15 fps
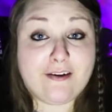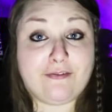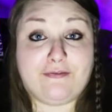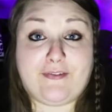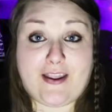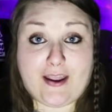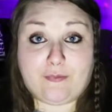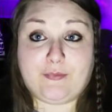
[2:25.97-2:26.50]

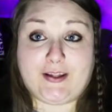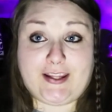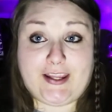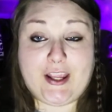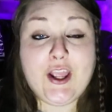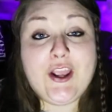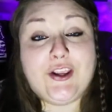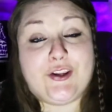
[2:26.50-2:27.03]

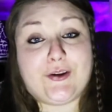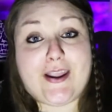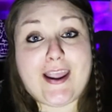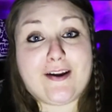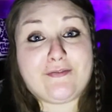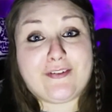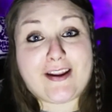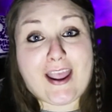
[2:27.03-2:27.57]
family. You
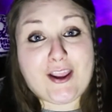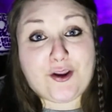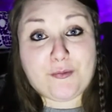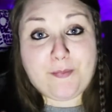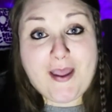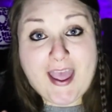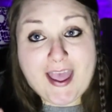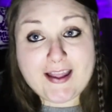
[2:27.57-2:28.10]
can't forget
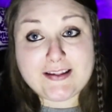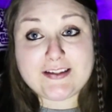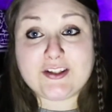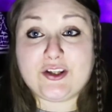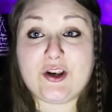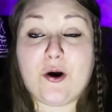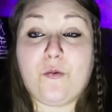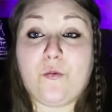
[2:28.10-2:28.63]
your
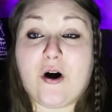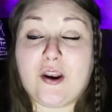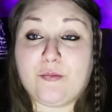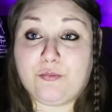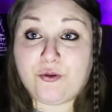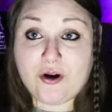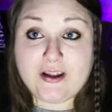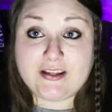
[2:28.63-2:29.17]
pets. You don't want
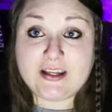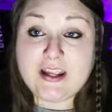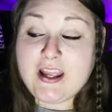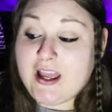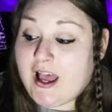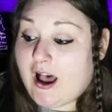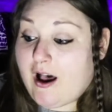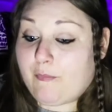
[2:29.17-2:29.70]
to put
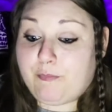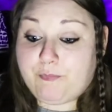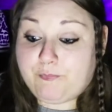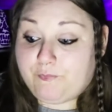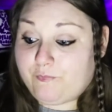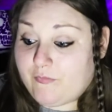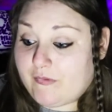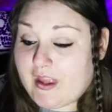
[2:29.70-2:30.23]
a
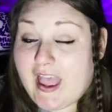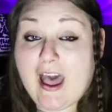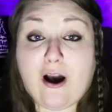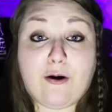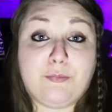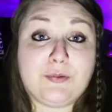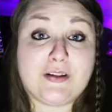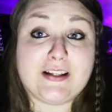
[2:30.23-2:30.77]

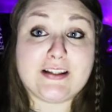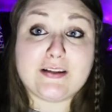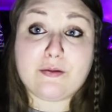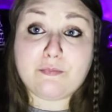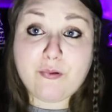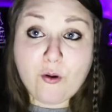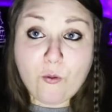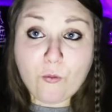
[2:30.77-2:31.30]
helpless,
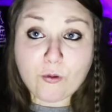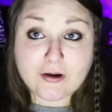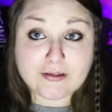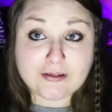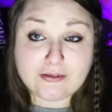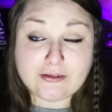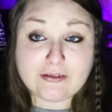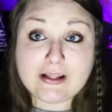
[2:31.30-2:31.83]
poor
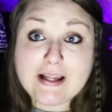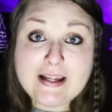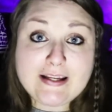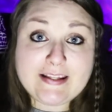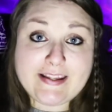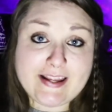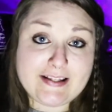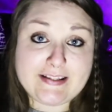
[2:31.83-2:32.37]
little
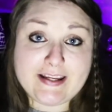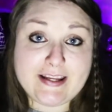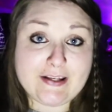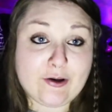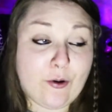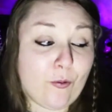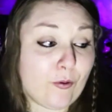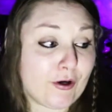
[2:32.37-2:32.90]

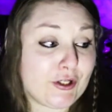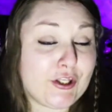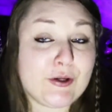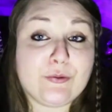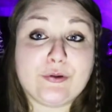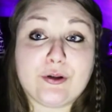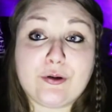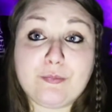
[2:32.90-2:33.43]
kitten or
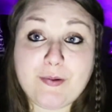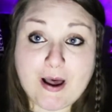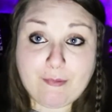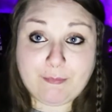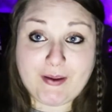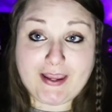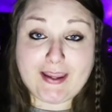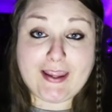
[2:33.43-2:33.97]
cute little
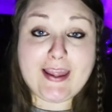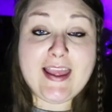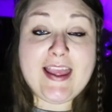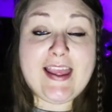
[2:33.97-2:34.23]
puppy